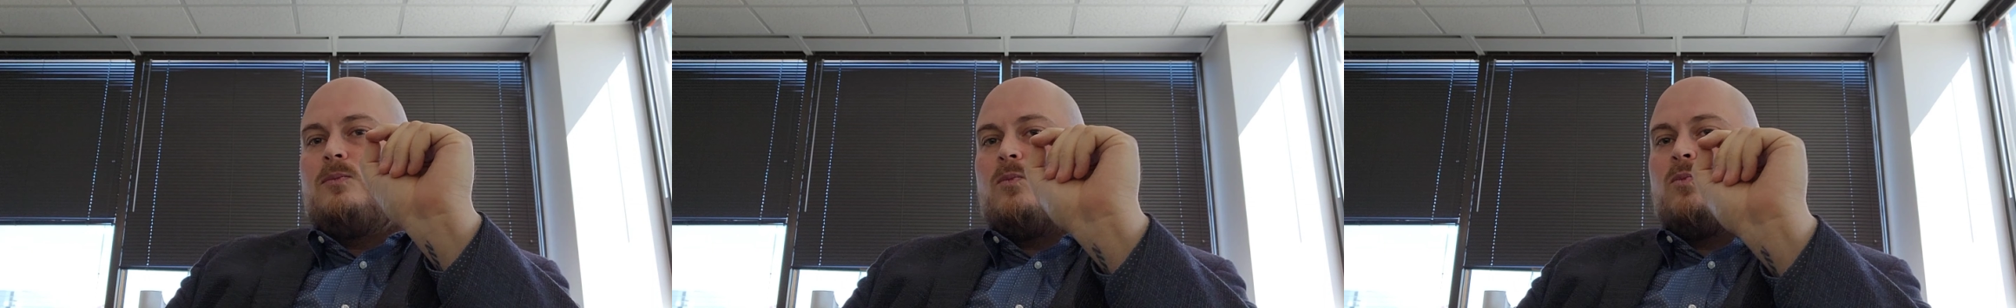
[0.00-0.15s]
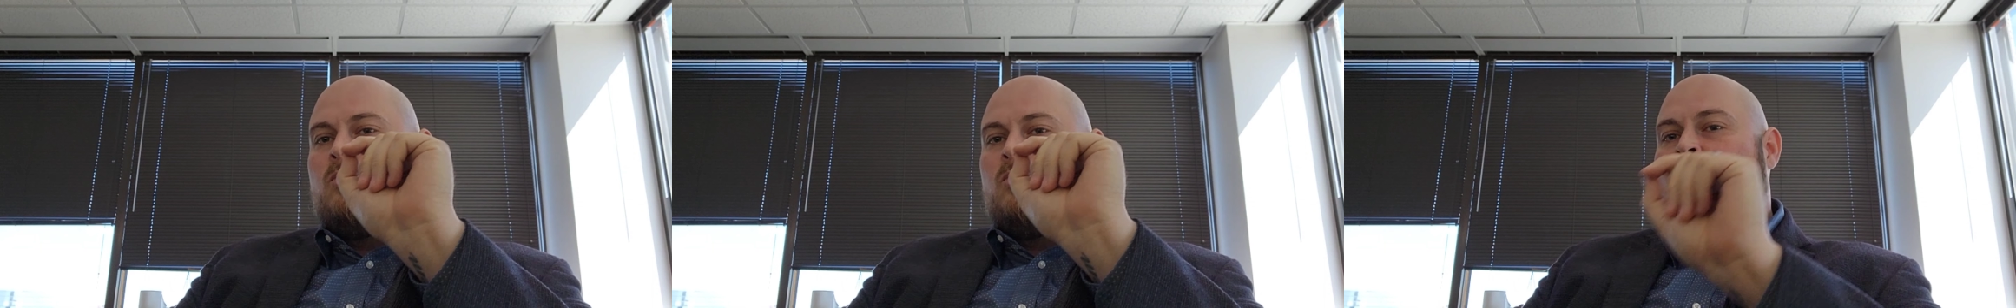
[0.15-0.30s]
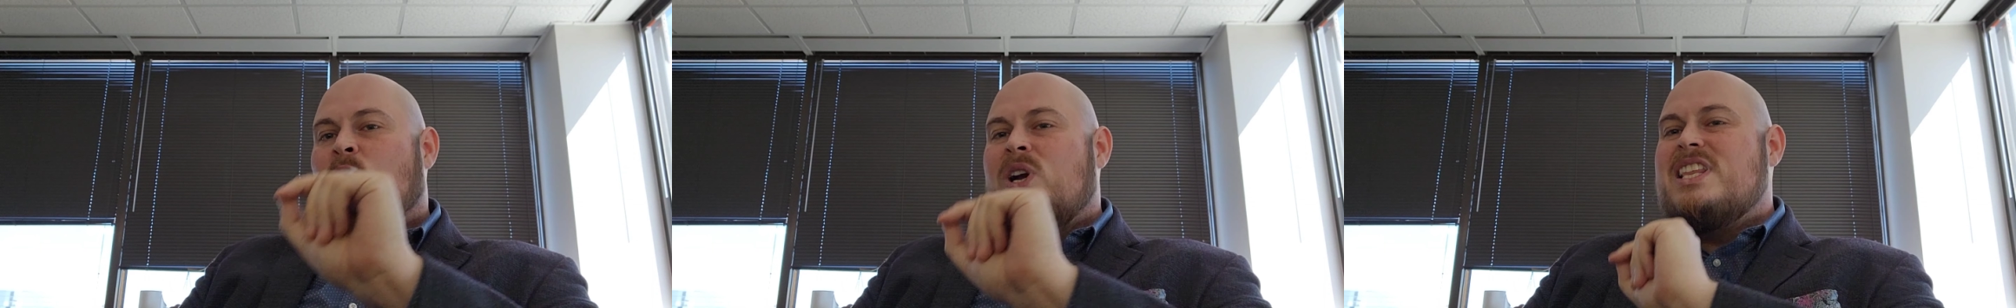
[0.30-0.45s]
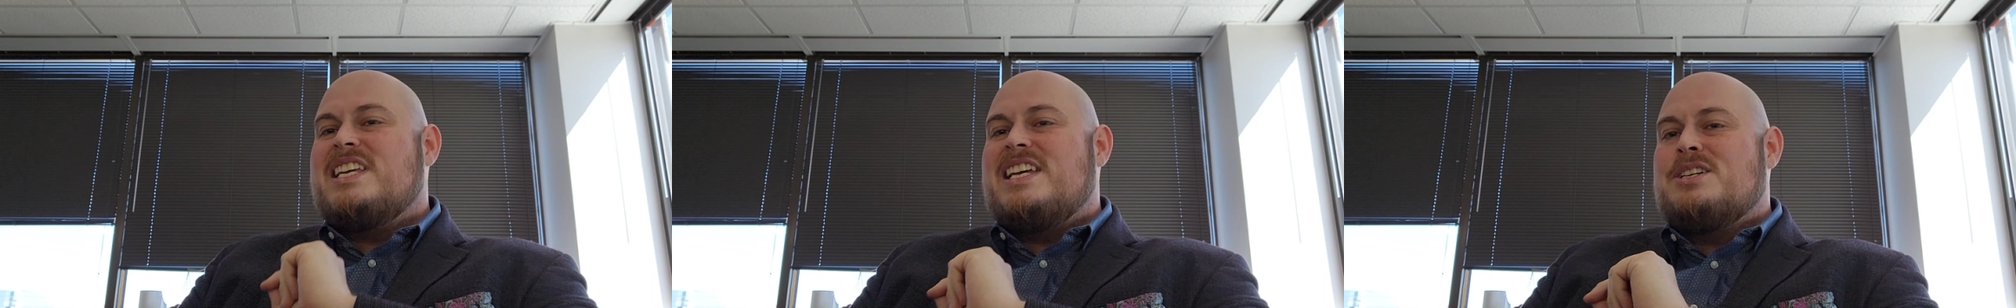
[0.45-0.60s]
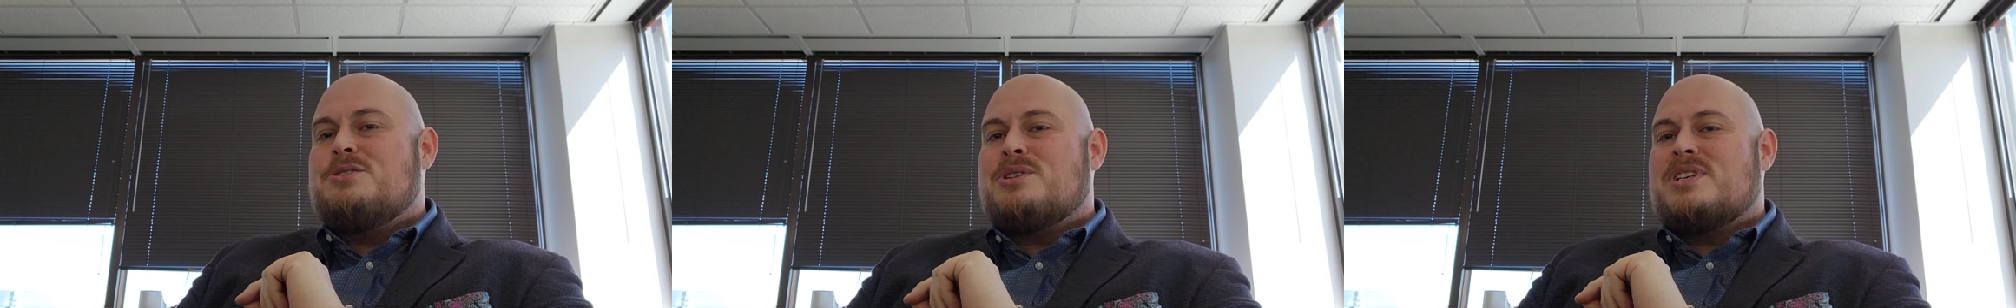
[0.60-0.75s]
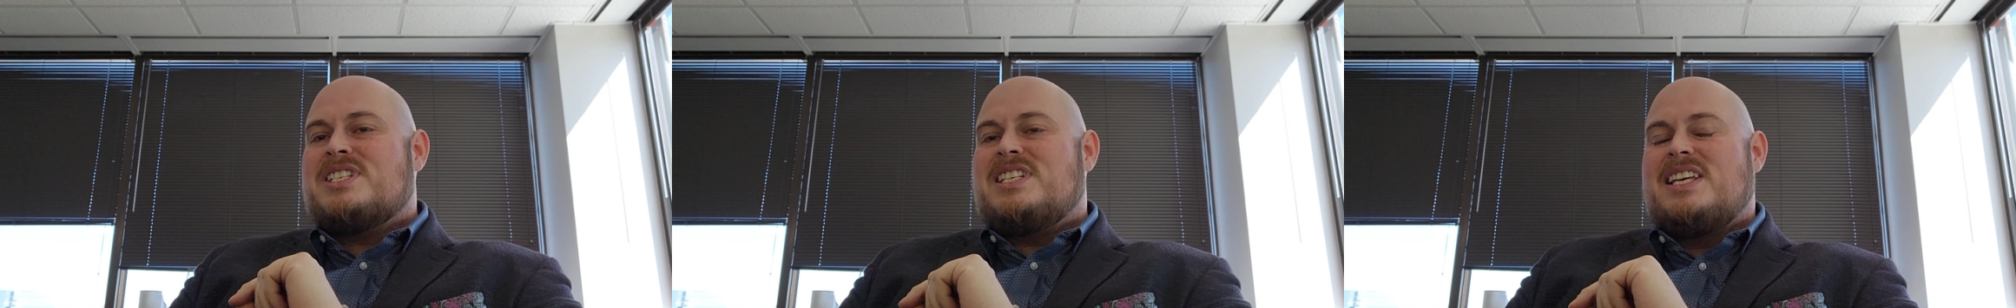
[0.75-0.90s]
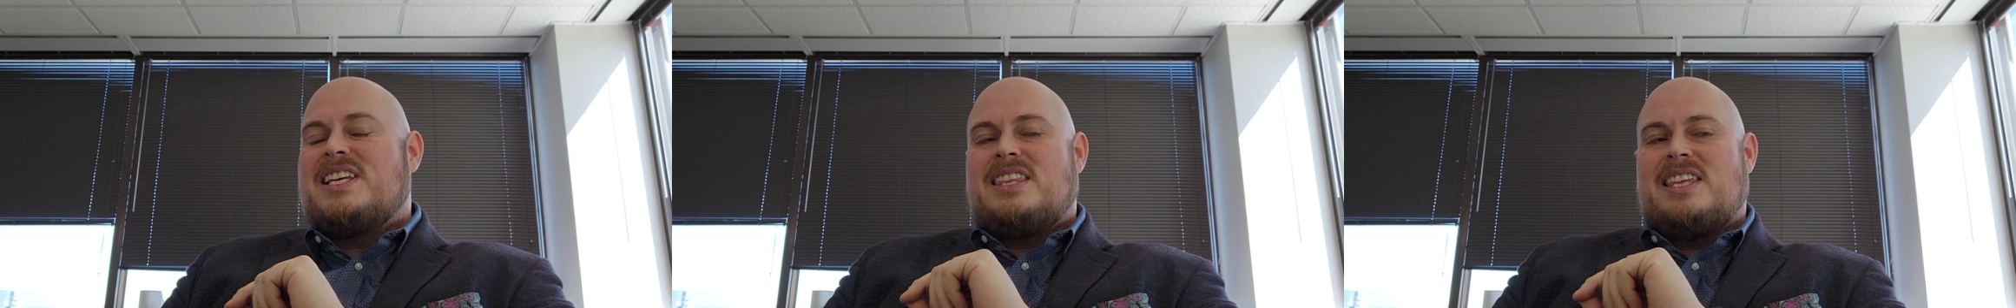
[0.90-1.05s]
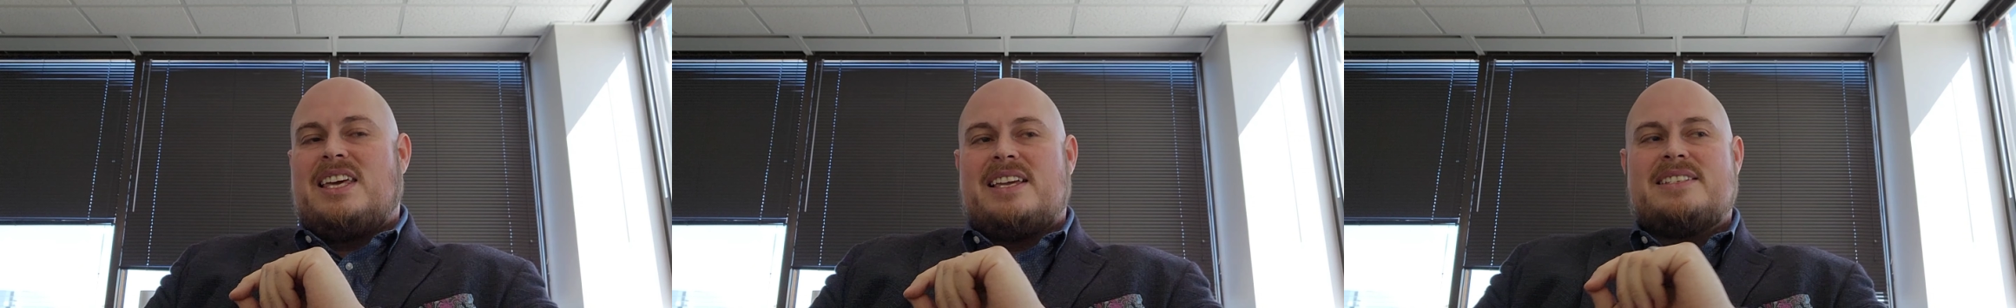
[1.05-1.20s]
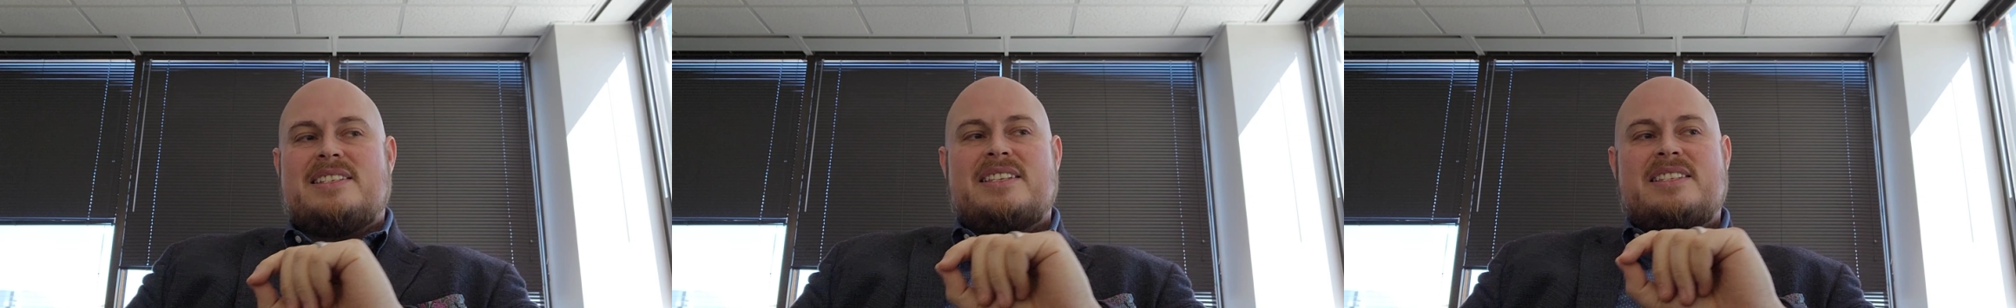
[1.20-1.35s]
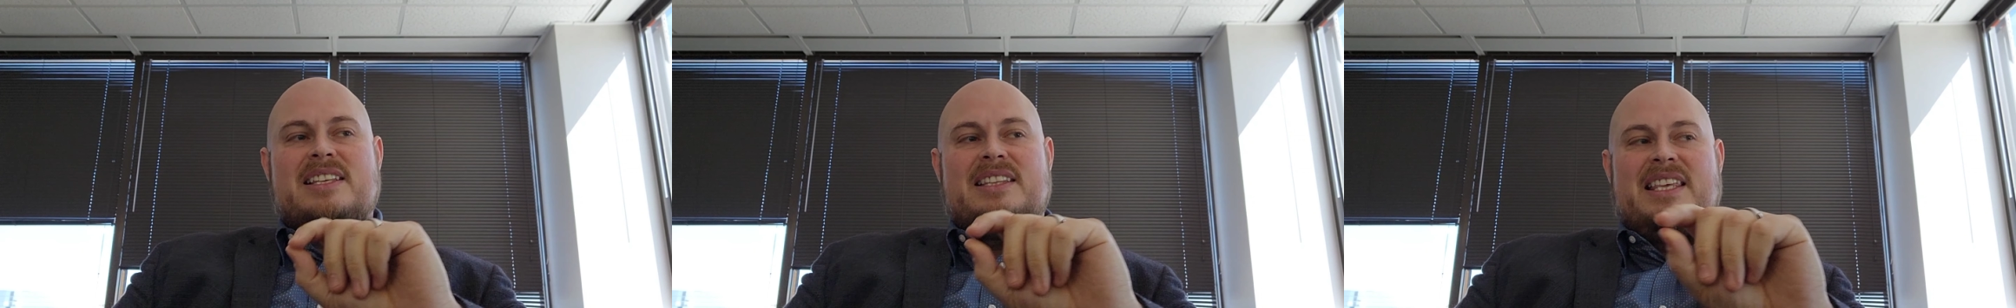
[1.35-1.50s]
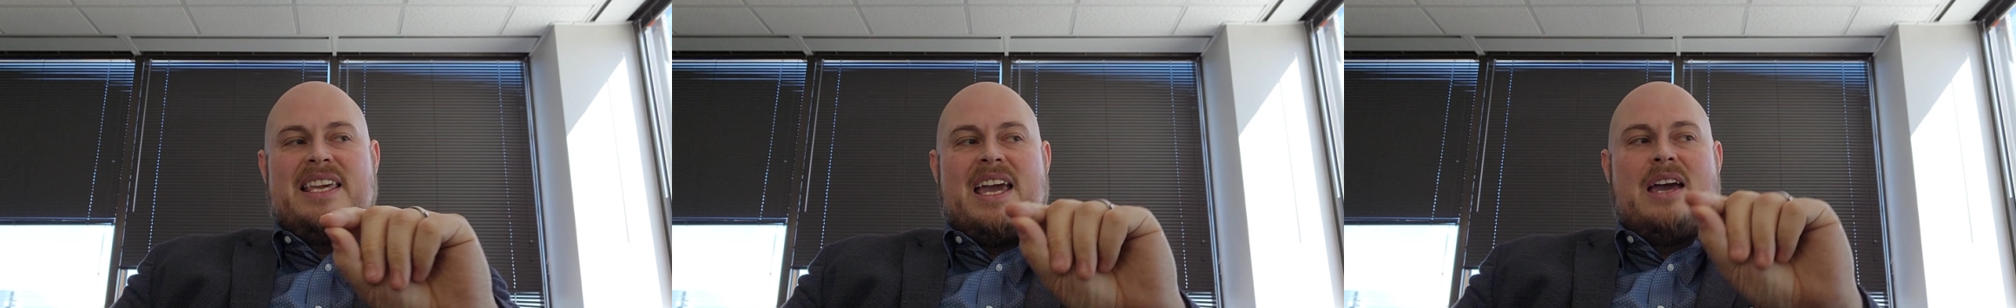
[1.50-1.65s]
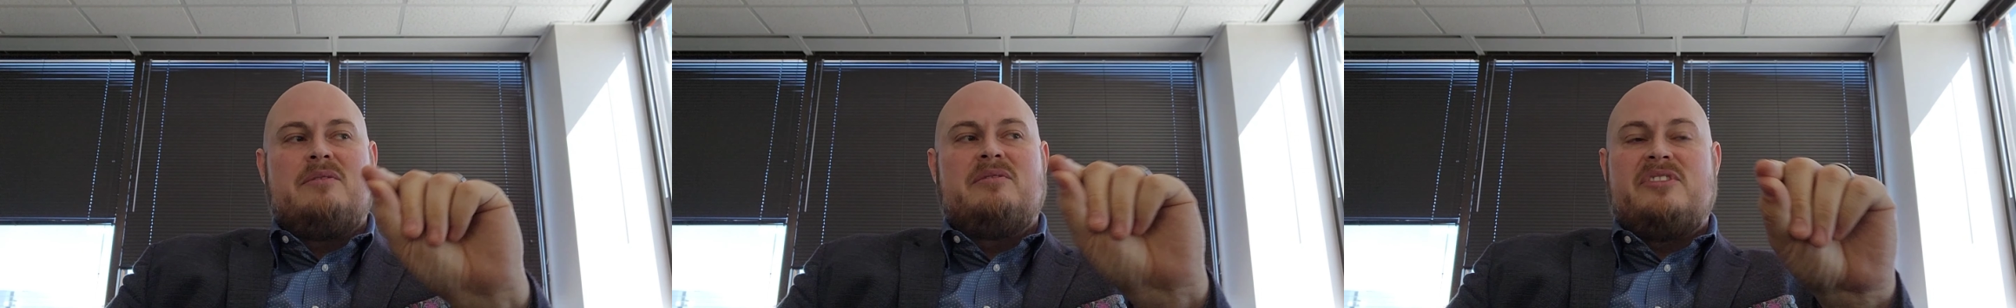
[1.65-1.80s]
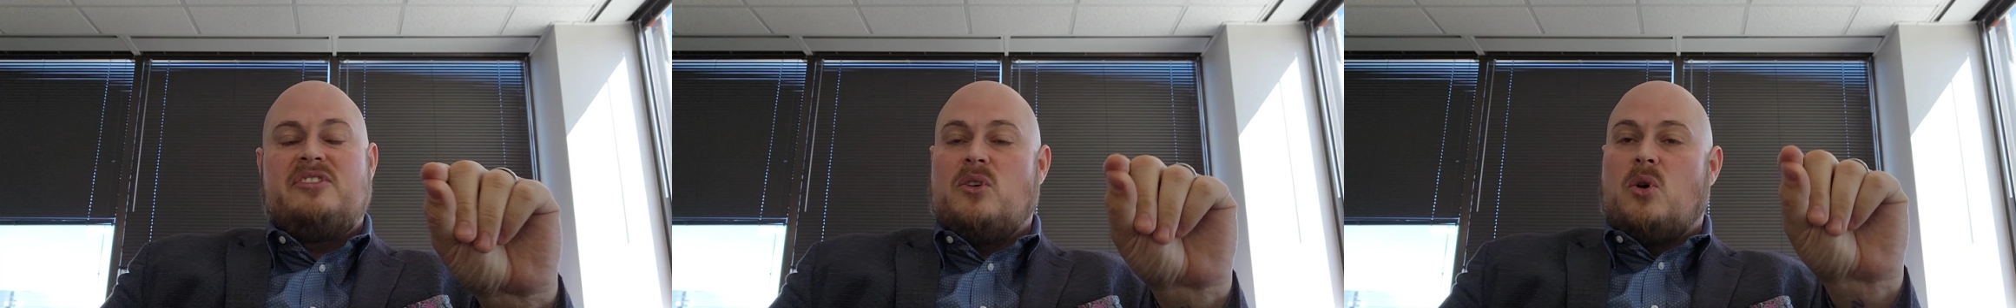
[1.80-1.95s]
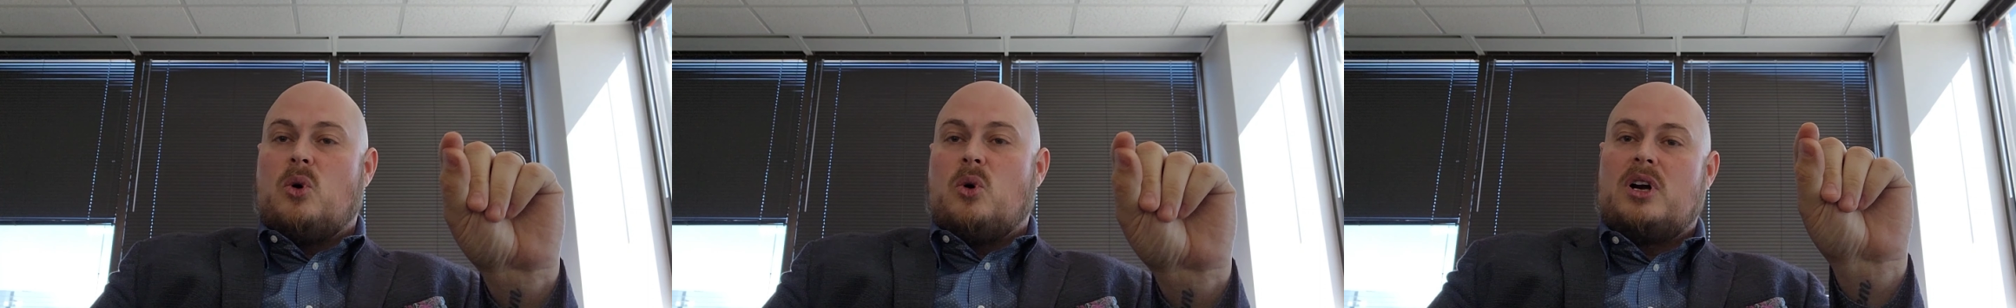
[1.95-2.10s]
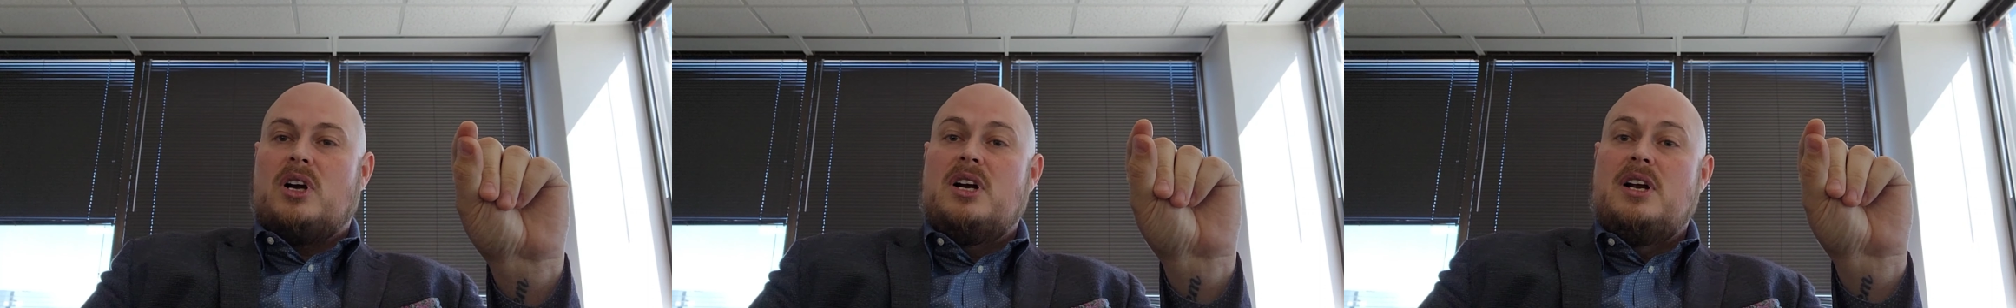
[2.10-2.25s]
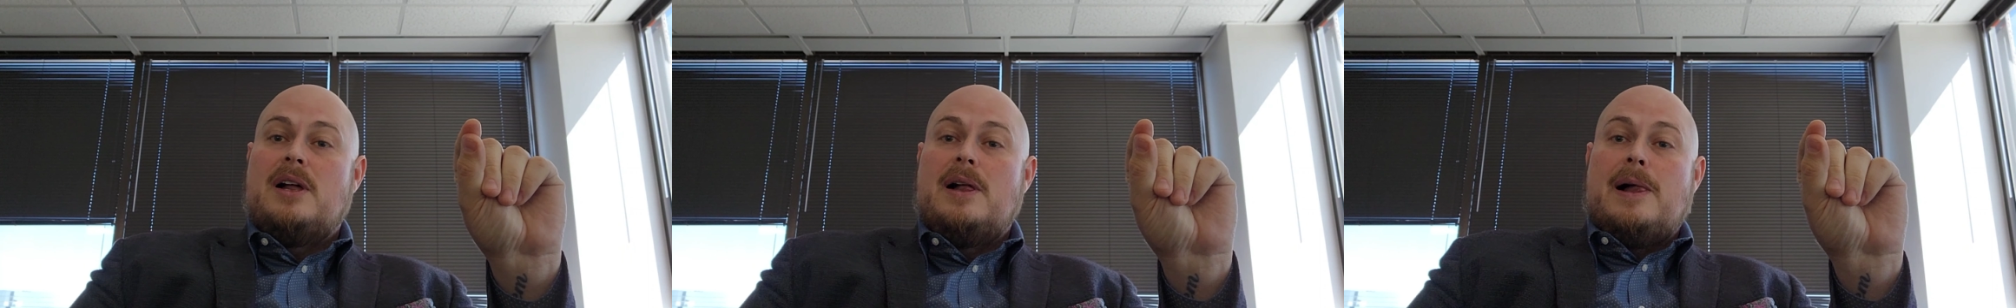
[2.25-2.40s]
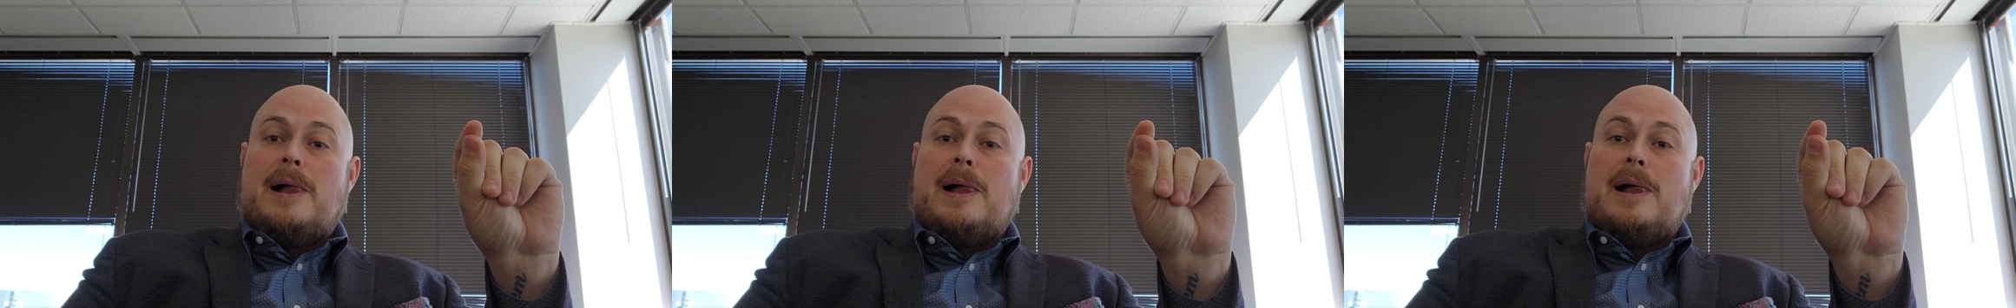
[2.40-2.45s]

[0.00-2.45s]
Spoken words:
One of the interesting things is that the M4